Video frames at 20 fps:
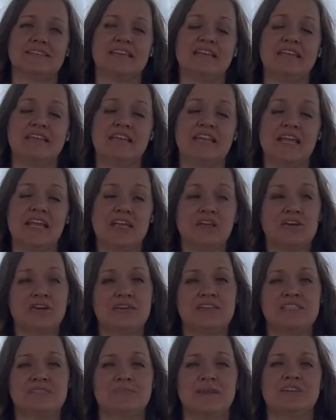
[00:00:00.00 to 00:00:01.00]
can
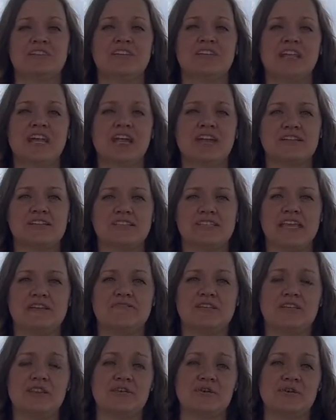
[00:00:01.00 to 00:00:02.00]
increase patient care and
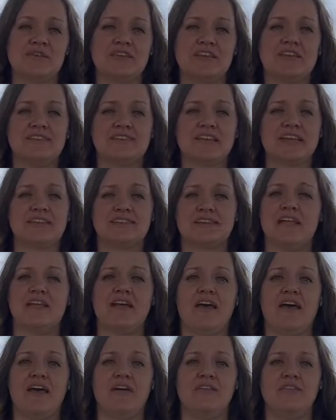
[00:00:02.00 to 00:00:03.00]
safety through things like
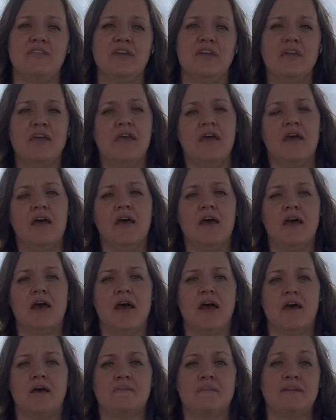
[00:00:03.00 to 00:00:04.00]
telehealth,
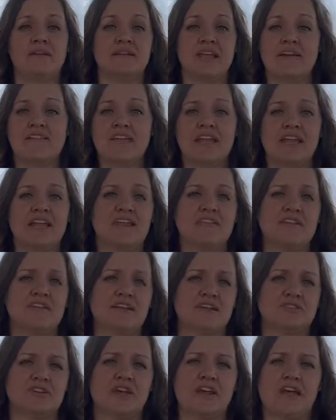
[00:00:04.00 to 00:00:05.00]
navigating the
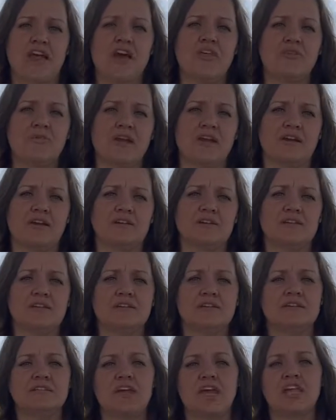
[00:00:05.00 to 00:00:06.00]
electronic health record,
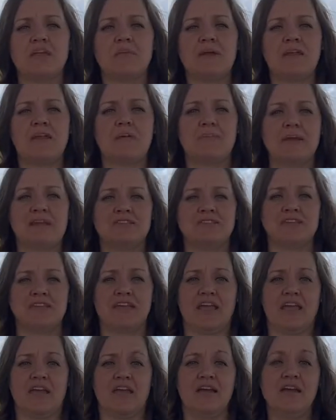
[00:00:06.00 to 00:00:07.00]
documenting patient
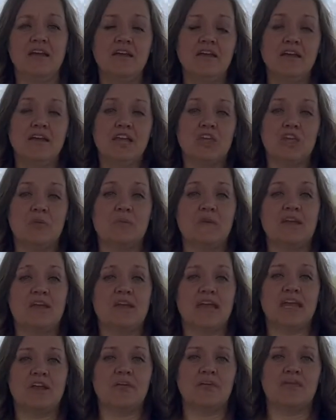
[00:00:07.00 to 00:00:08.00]
care, communicating with